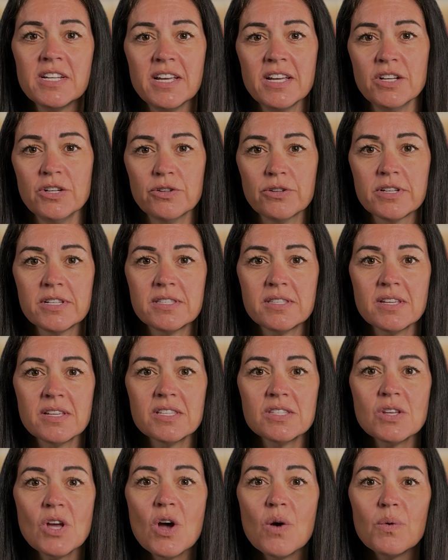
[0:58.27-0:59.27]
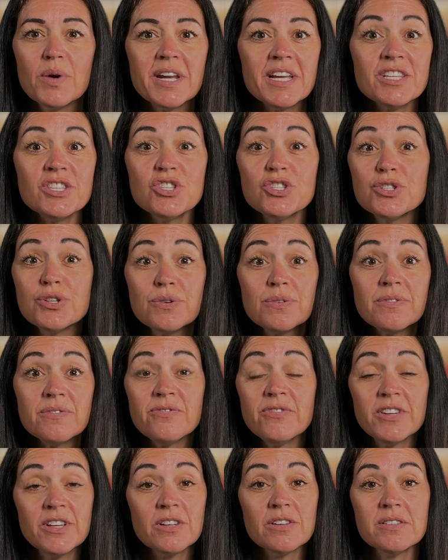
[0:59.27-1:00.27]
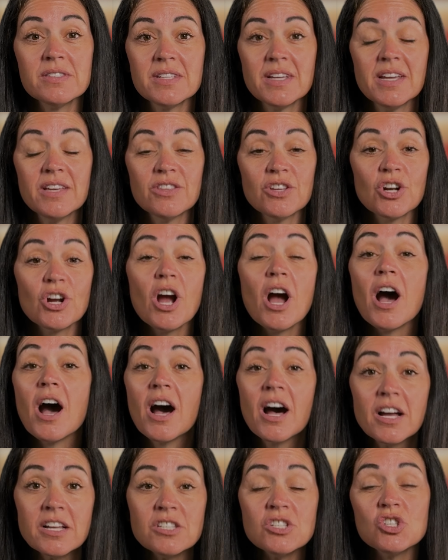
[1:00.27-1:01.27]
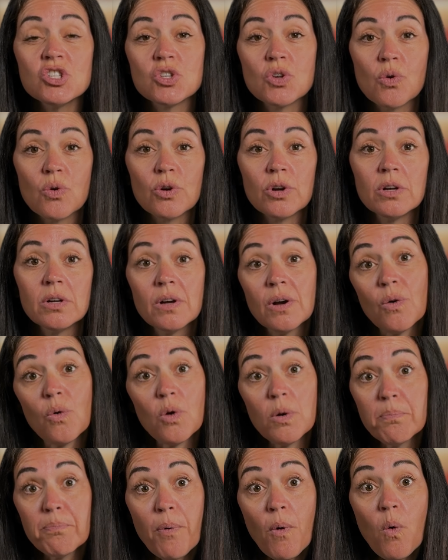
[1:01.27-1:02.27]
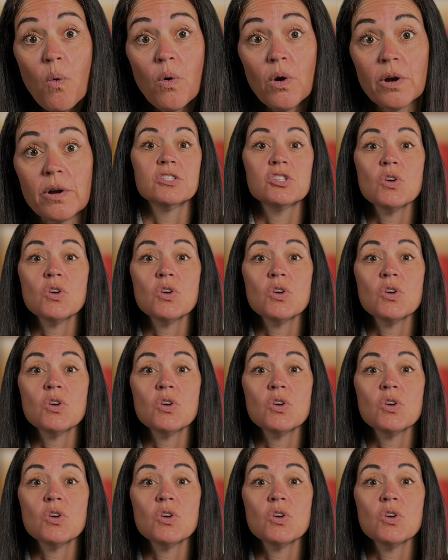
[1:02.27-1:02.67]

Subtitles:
increases when a student feels either unsure or bored.